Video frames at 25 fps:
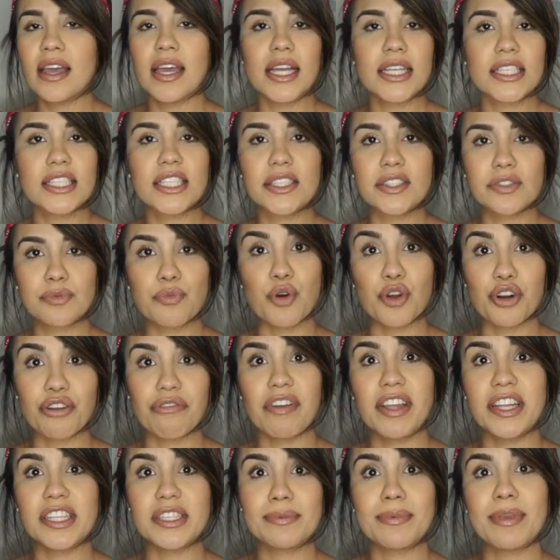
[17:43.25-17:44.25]
it just
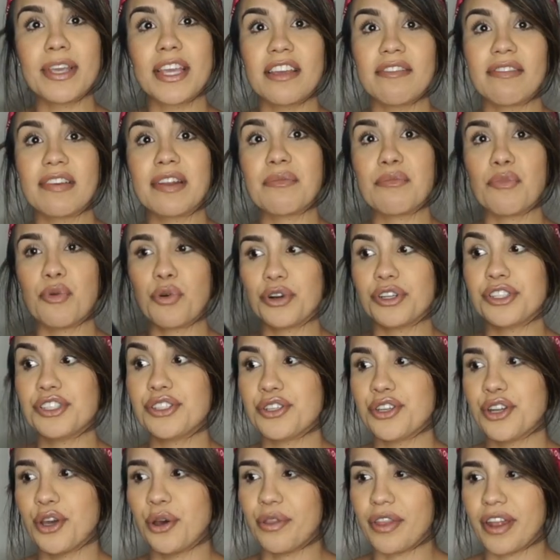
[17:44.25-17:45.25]
motivates me even more
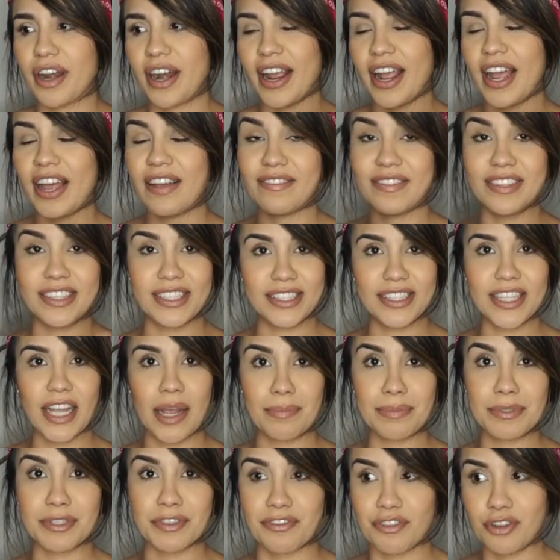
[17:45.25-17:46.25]
to know that I have these
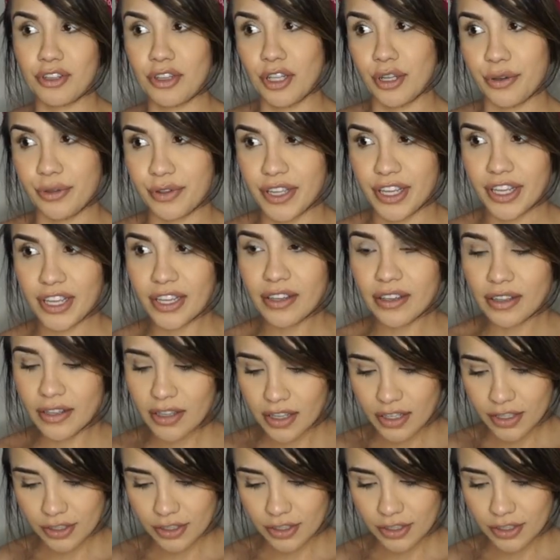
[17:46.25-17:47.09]
types of clothing